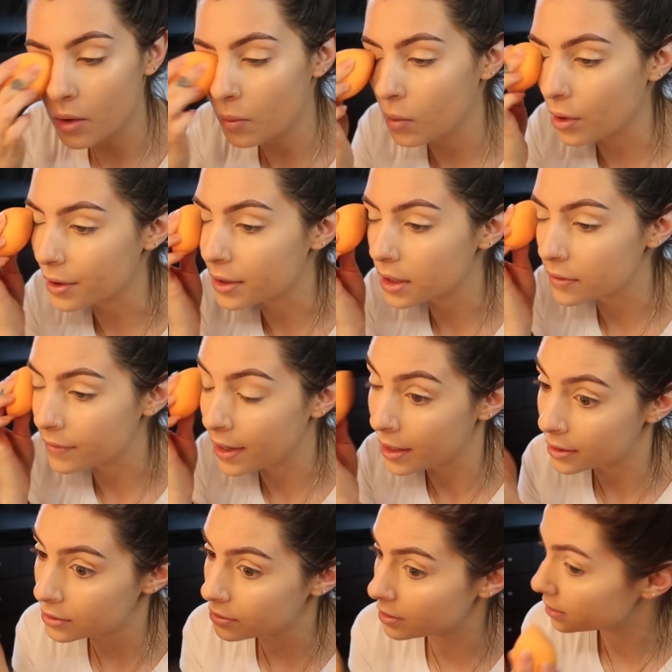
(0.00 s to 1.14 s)
work in a
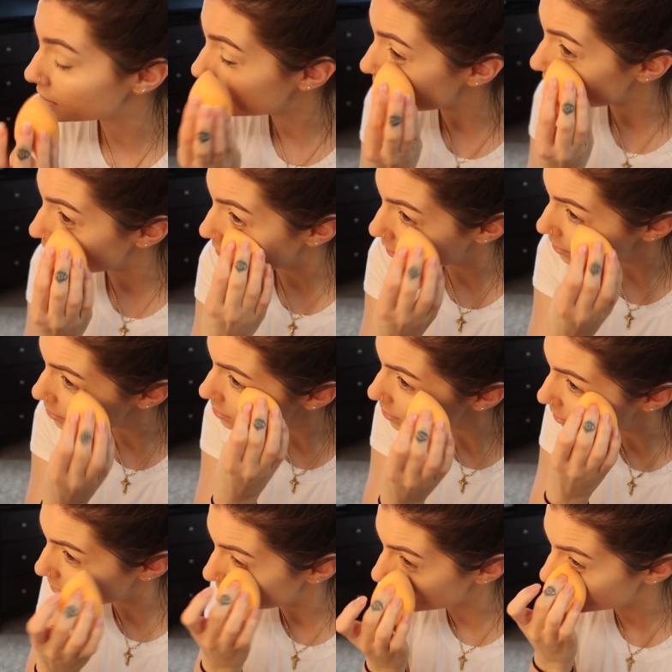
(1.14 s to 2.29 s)
factory instead of like just
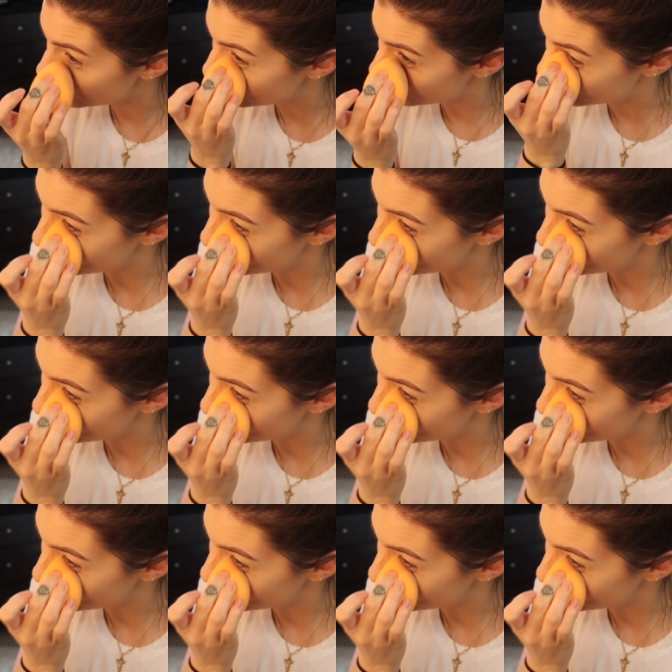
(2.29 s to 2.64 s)
like working